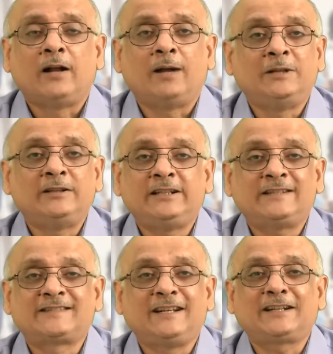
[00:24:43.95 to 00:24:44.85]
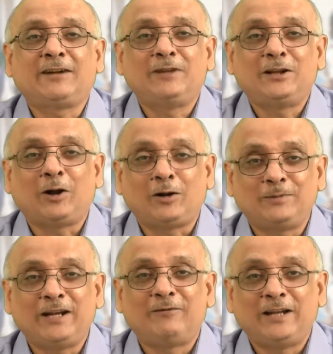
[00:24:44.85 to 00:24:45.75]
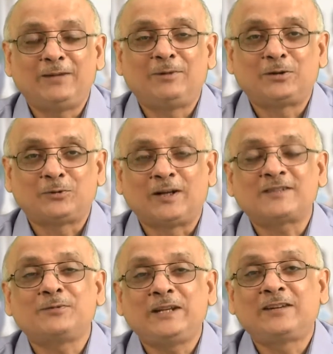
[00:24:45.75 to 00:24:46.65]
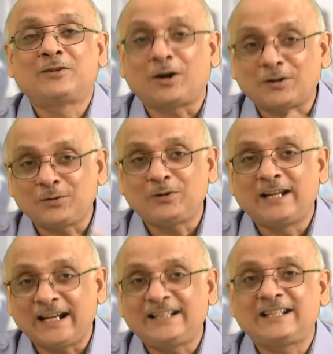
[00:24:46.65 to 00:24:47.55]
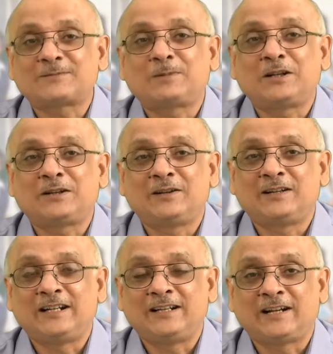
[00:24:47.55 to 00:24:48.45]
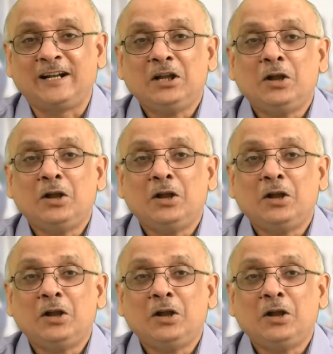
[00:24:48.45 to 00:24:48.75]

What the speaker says: I mean, these data will not be available to us. We got to get this particular data.